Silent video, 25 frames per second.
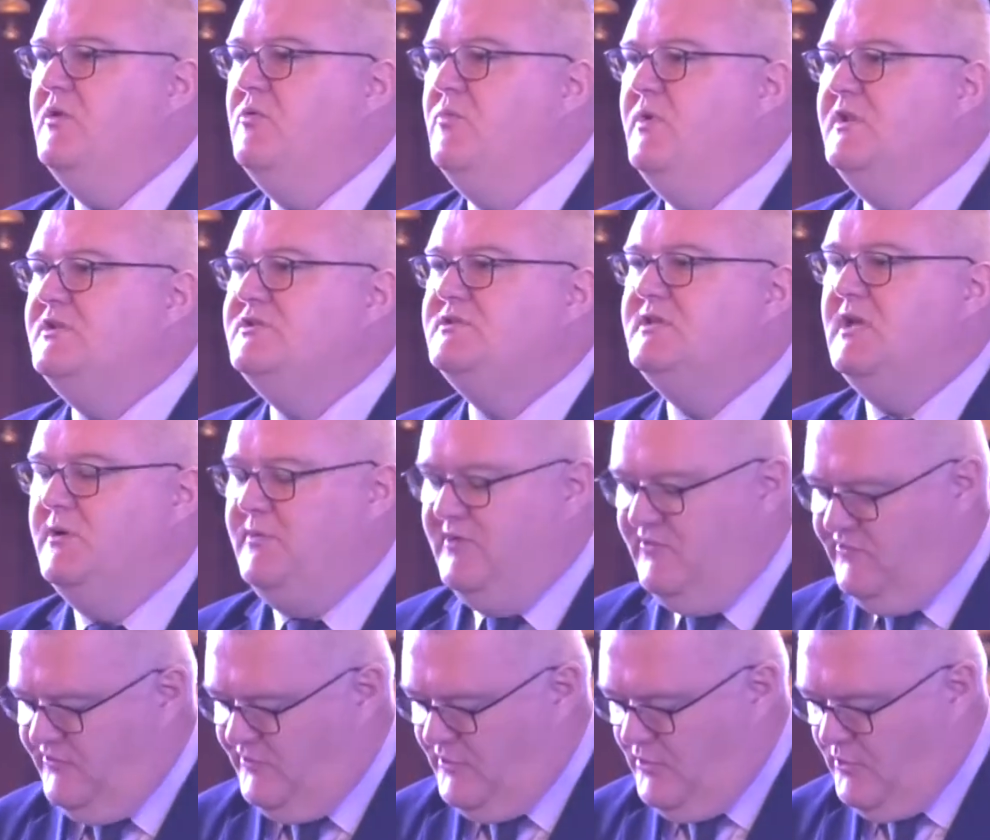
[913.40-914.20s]
in which
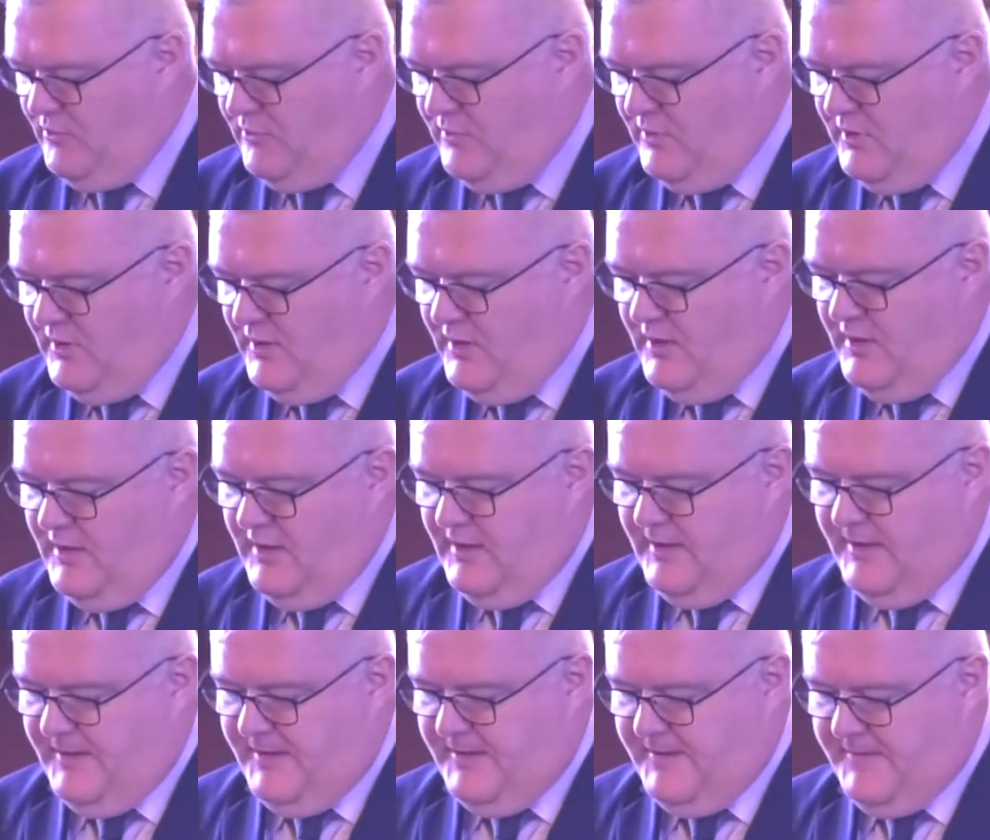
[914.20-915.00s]
there is no
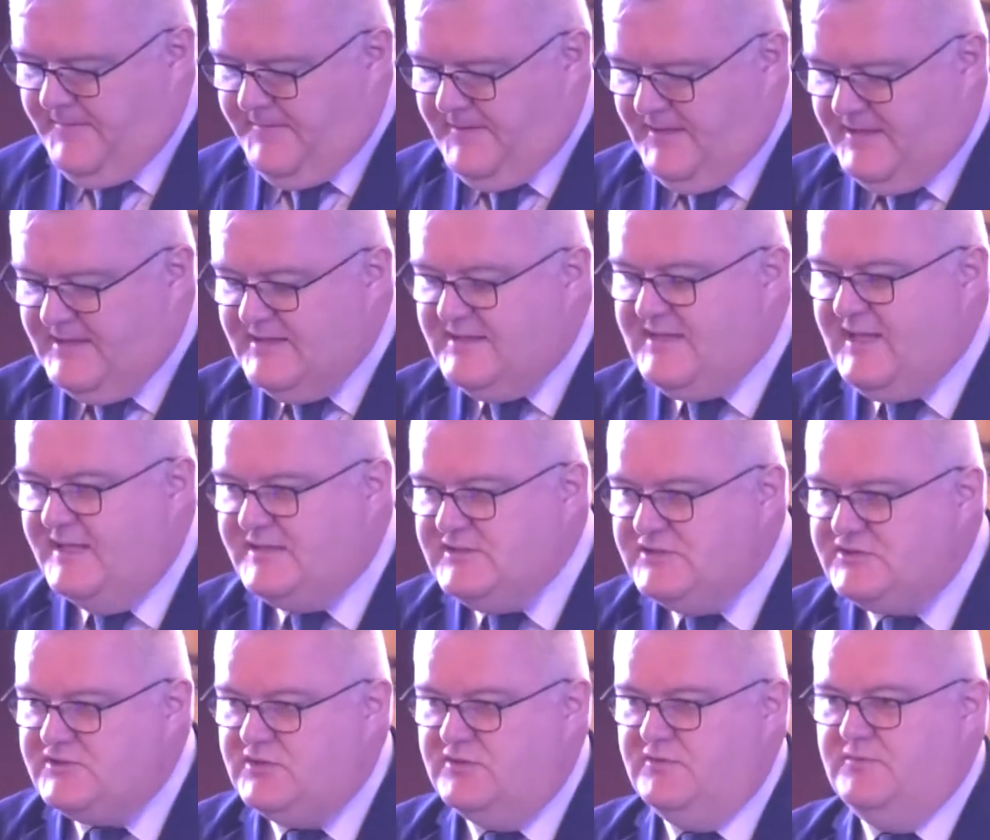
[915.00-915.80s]

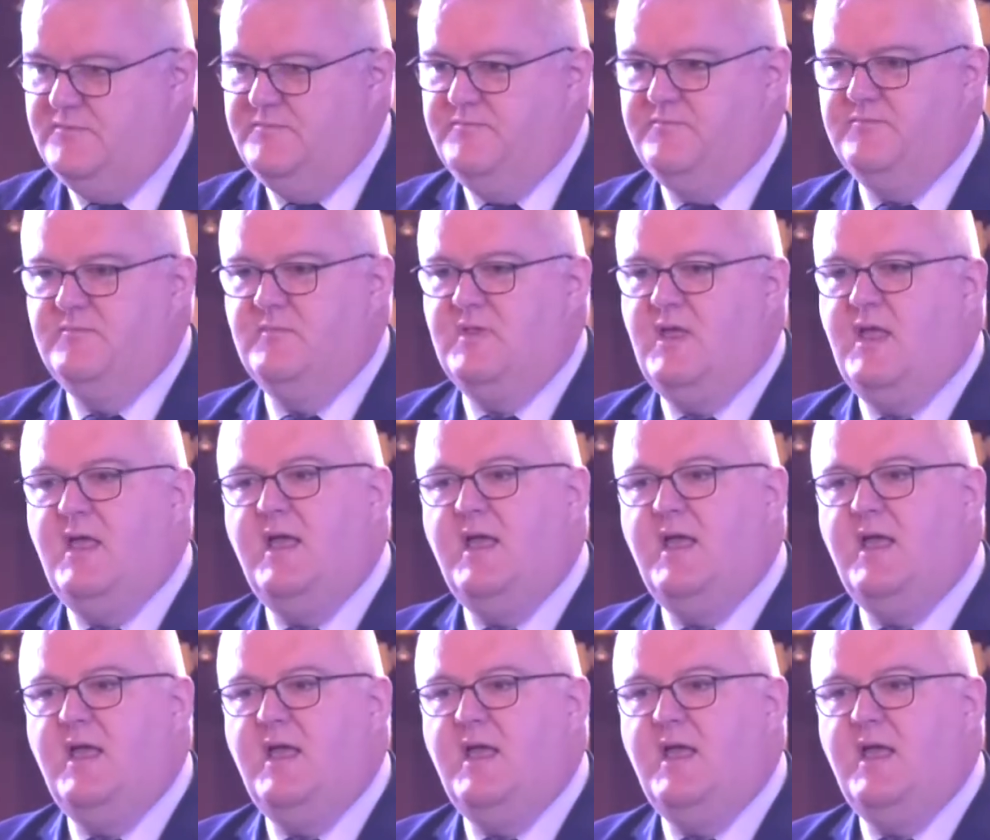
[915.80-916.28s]
intention,